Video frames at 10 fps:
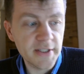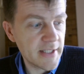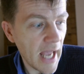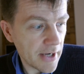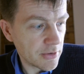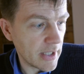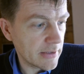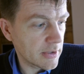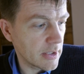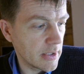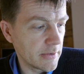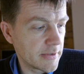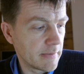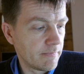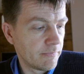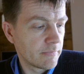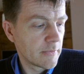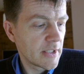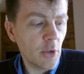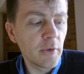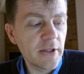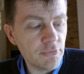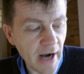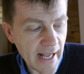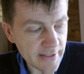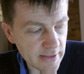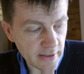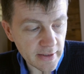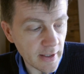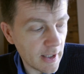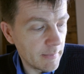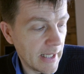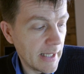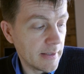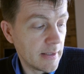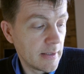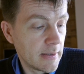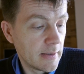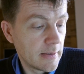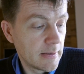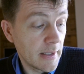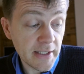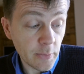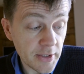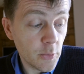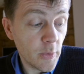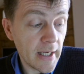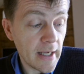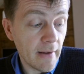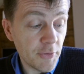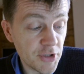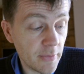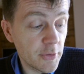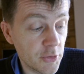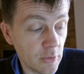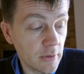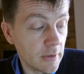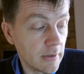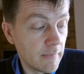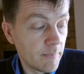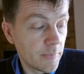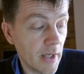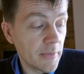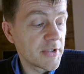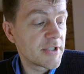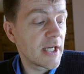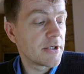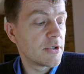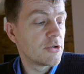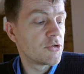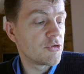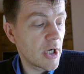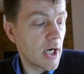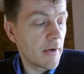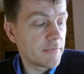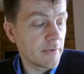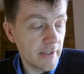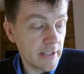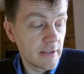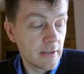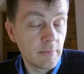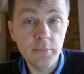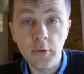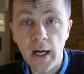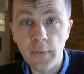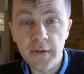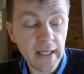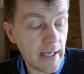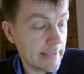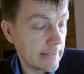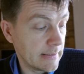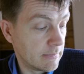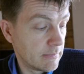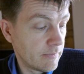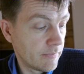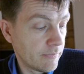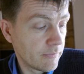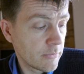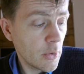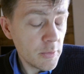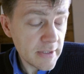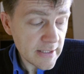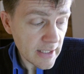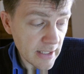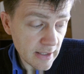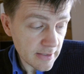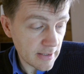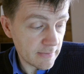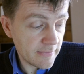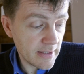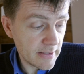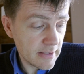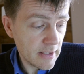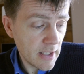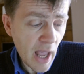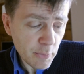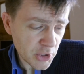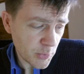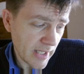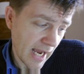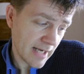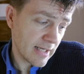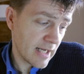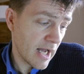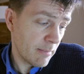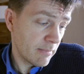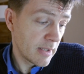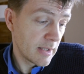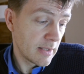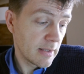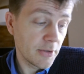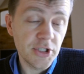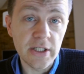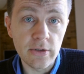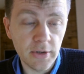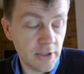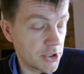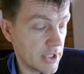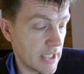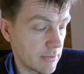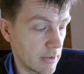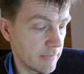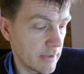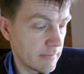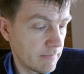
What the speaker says: that?" cried the girls. "It's only the rats," said the cartman, and he went away and shut the door, and the sudden draught of it blew out the candle. "Oh dear," said Phyllis, "I wish we hadn't come," and she knocked a chair over.